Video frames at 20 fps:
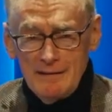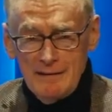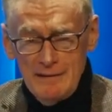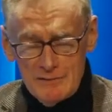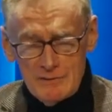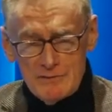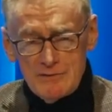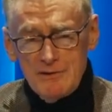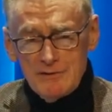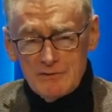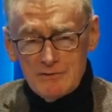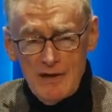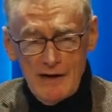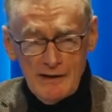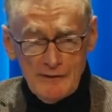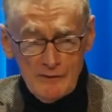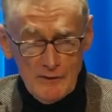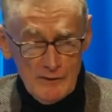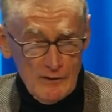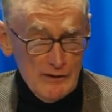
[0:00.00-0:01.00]
he was, he was
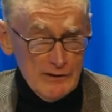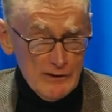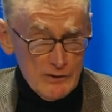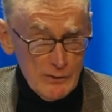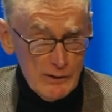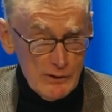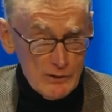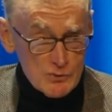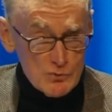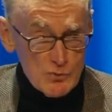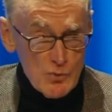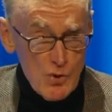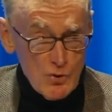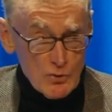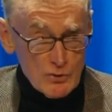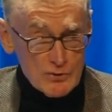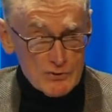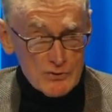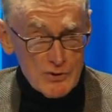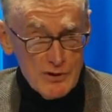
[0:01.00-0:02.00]
telling the leader he was
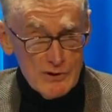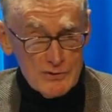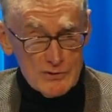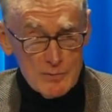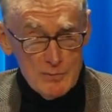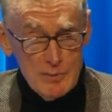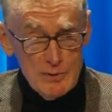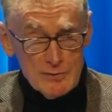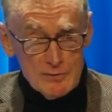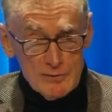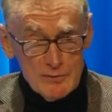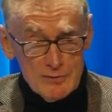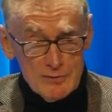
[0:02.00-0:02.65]
wrong, so he was a bit